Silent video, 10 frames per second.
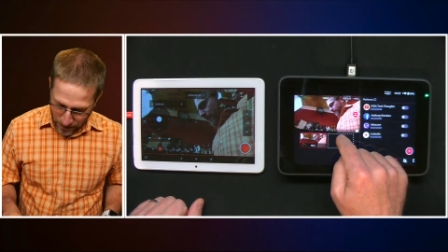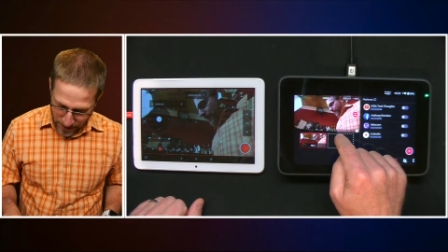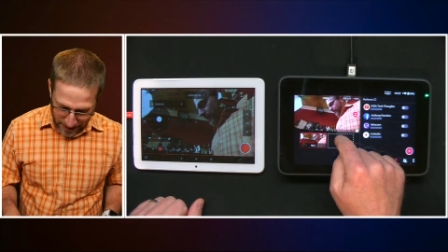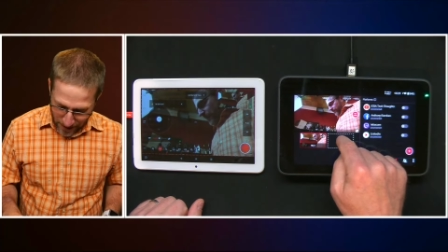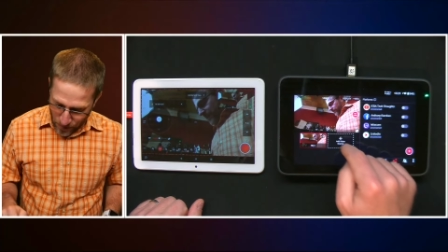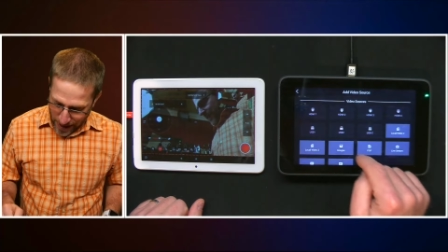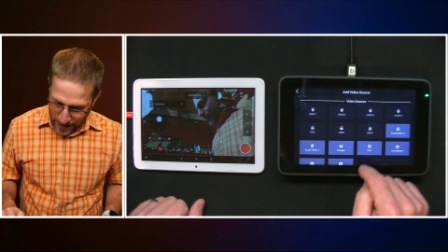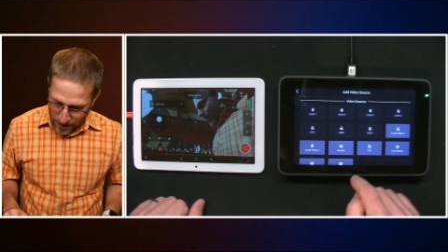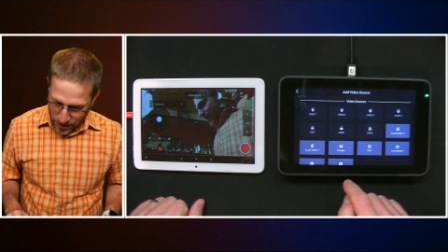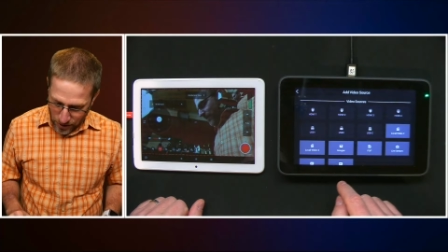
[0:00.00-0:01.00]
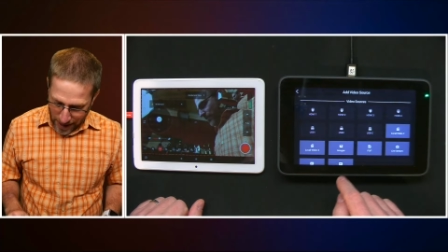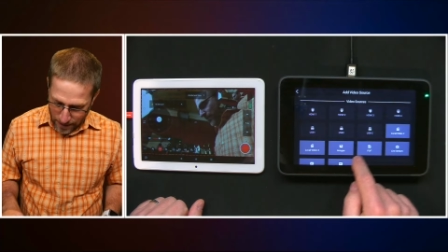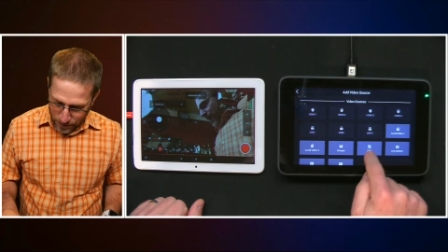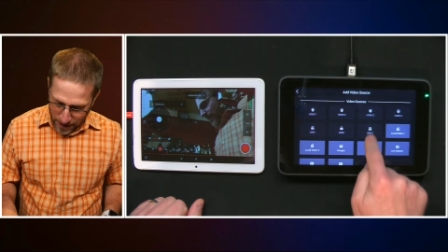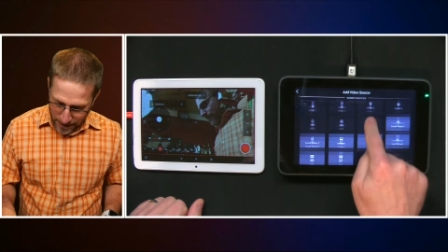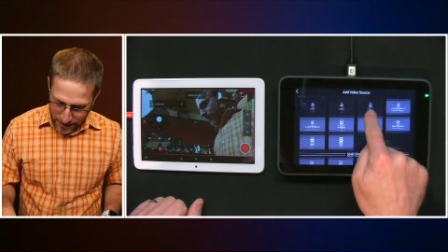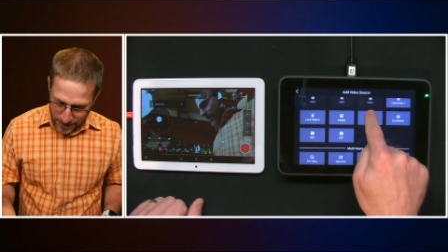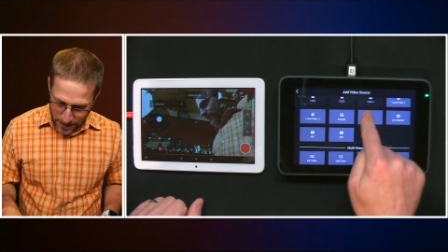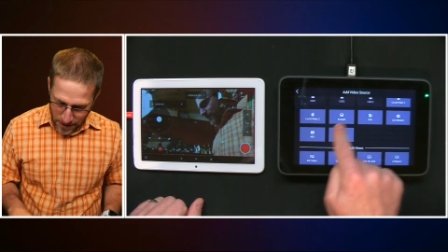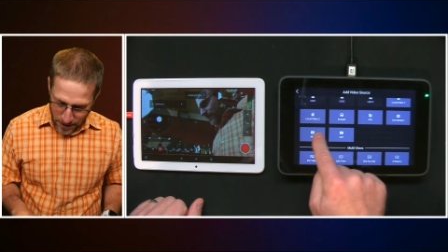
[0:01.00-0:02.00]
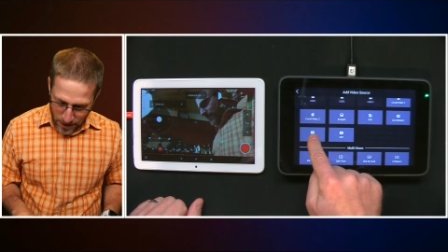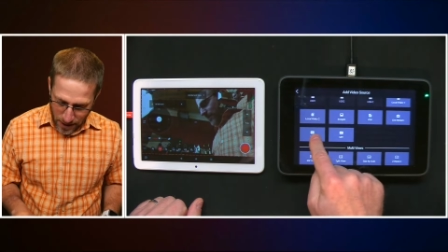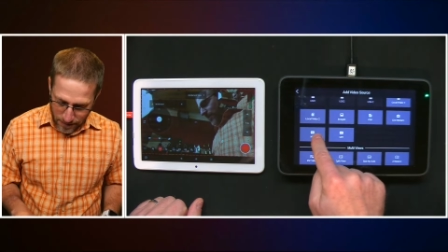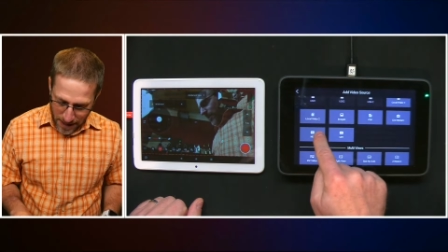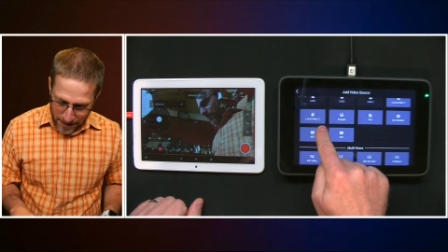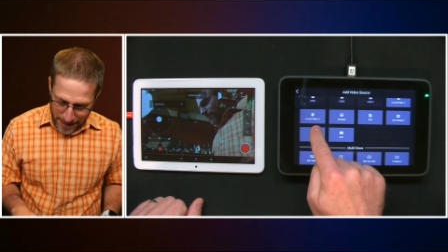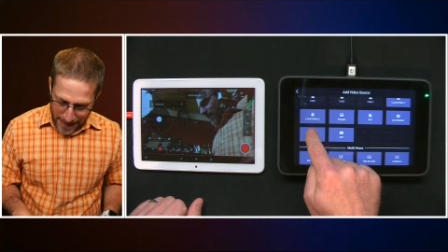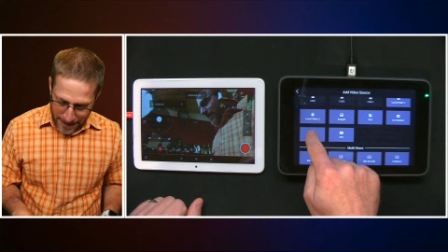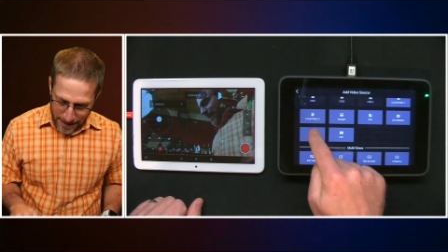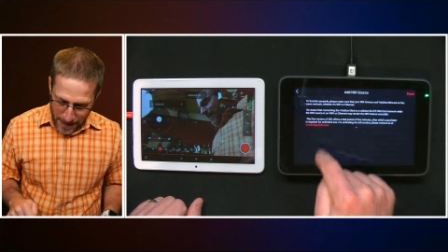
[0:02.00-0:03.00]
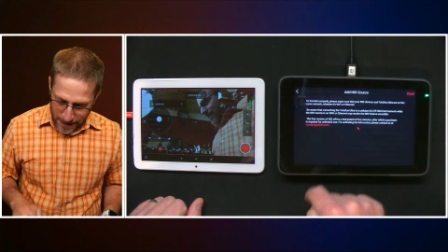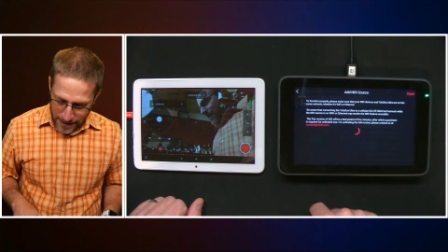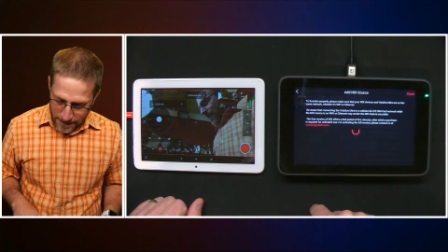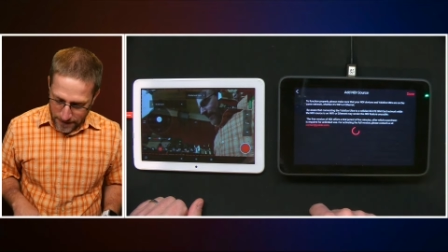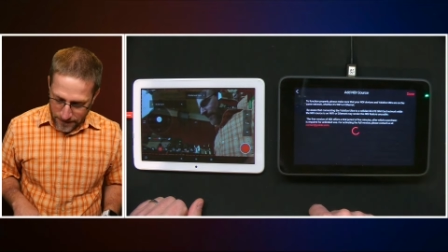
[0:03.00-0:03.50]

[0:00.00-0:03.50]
Same way, you hit plus, you come down to NDI,